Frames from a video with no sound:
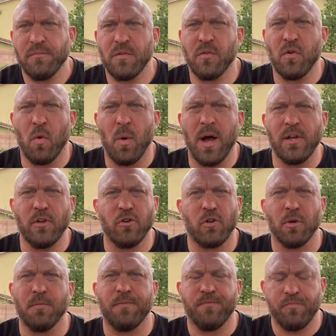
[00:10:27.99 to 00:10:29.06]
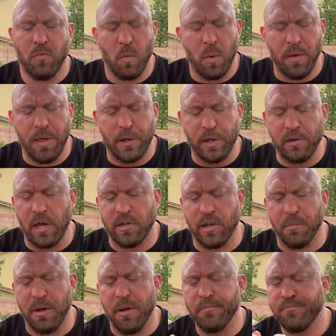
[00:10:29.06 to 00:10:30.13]
I don't know why YouTube, why they did that
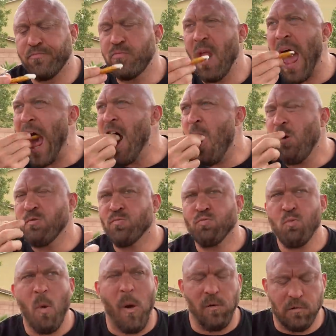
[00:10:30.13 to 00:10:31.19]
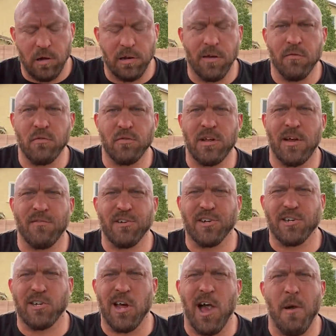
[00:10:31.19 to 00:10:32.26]
to me. Thought everyone was having a
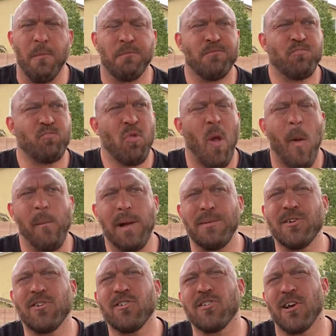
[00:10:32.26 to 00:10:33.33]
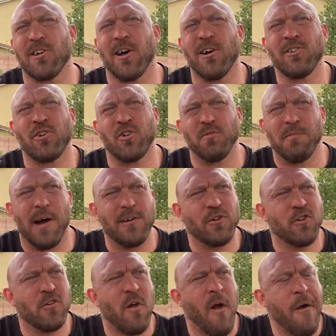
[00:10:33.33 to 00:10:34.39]
good time. Maybe because I cuss too much.
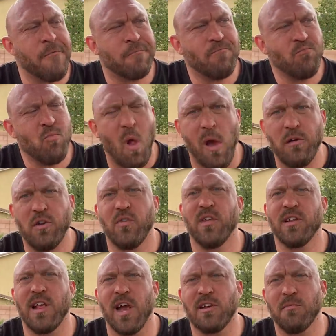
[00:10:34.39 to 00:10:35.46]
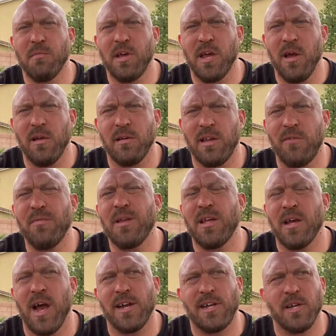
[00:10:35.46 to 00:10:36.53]
You think that could be it? Leave
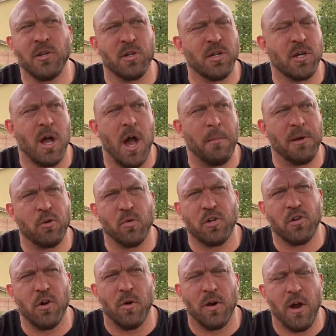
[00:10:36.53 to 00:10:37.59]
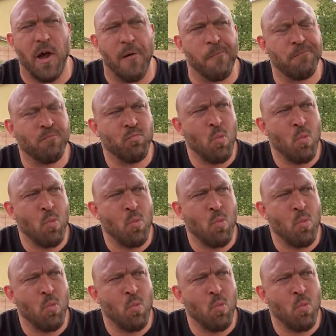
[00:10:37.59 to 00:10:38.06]
me ideas in the comments, what's going on.